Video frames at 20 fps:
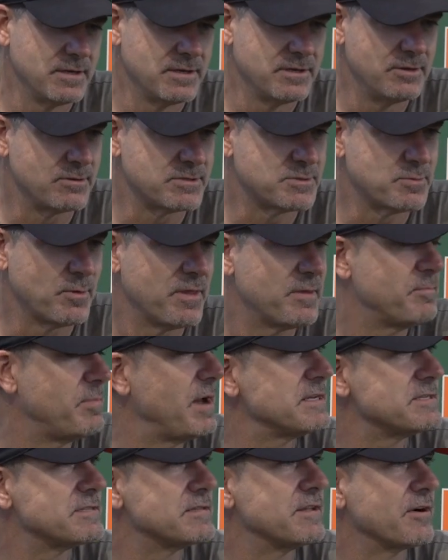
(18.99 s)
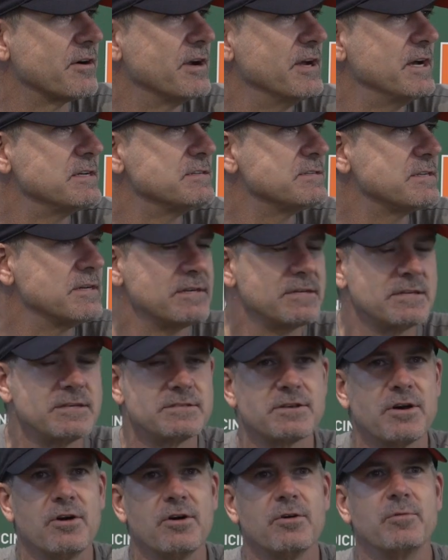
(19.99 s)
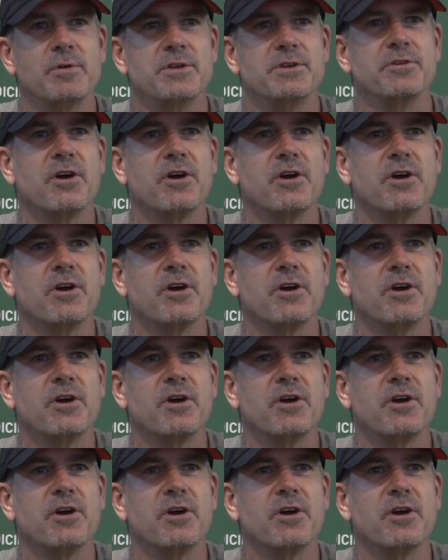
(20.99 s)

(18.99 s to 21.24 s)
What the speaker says: it's one of the best there is. So when